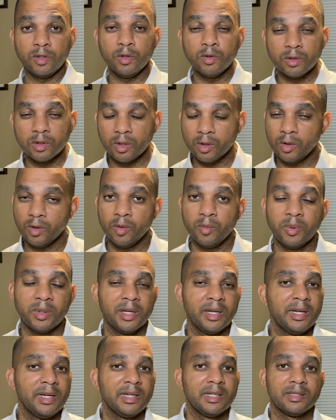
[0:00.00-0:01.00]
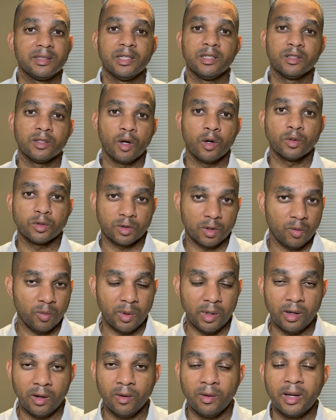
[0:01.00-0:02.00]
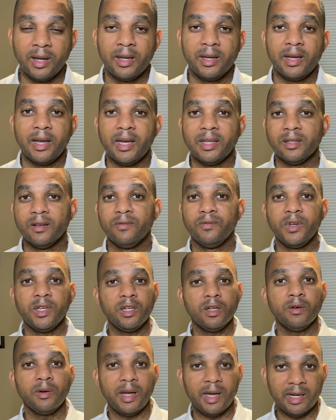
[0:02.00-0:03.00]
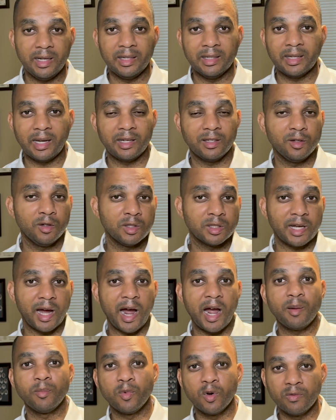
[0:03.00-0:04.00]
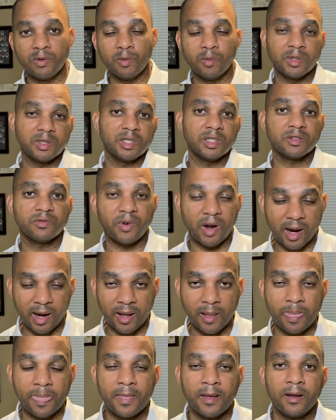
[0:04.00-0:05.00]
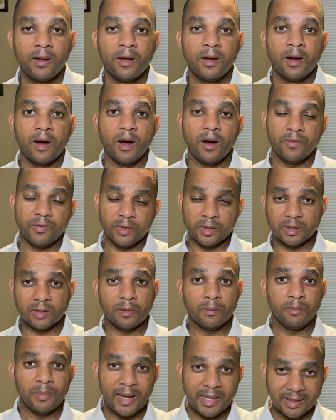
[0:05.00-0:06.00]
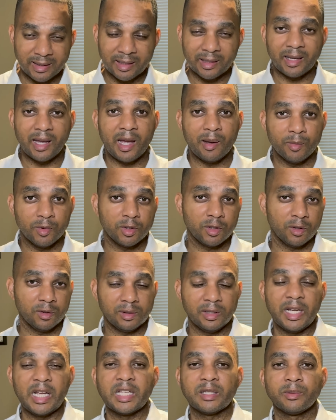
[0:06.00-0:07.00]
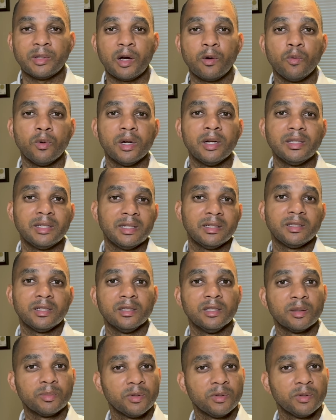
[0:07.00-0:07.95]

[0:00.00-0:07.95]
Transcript: YouTube. Didn't go so well. And the video editing, I use iMovie, which is fine for some basic amateur things, but I wanted it to look